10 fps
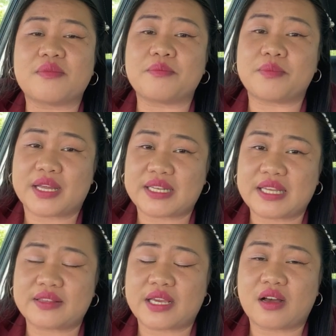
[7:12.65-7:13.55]

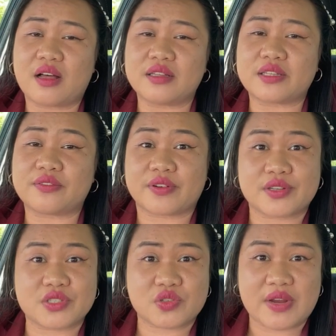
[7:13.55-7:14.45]
money, they call it
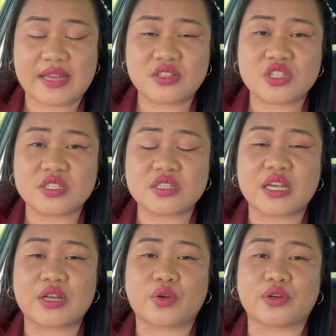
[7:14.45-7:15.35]
first tranche
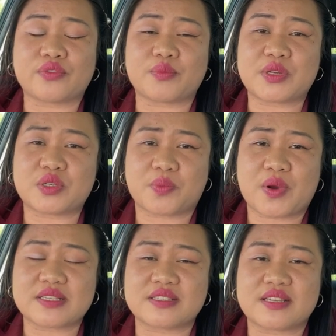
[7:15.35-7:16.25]
in order for me to
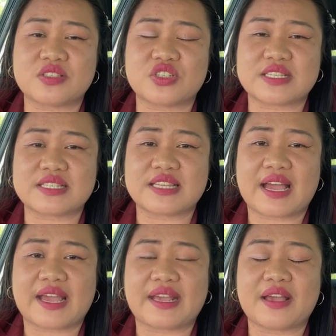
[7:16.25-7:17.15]
process just
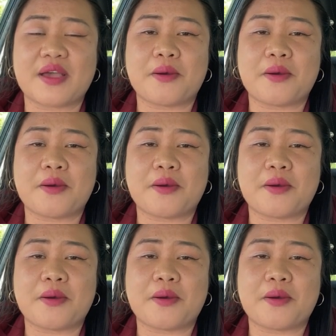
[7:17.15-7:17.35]
like